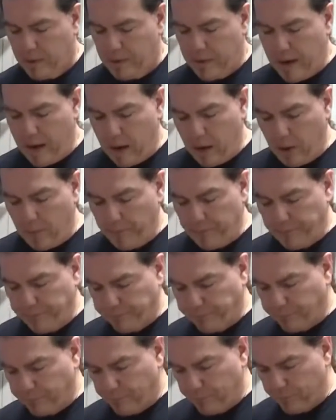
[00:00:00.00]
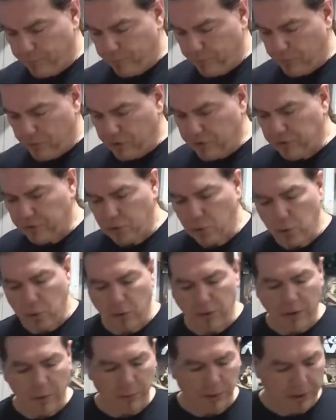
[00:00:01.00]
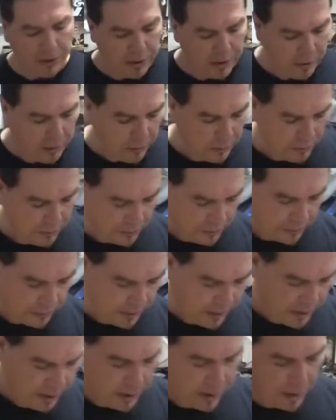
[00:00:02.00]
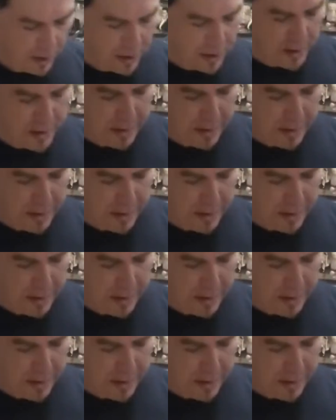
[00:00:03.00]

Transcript: Now, this tool that we're going to use here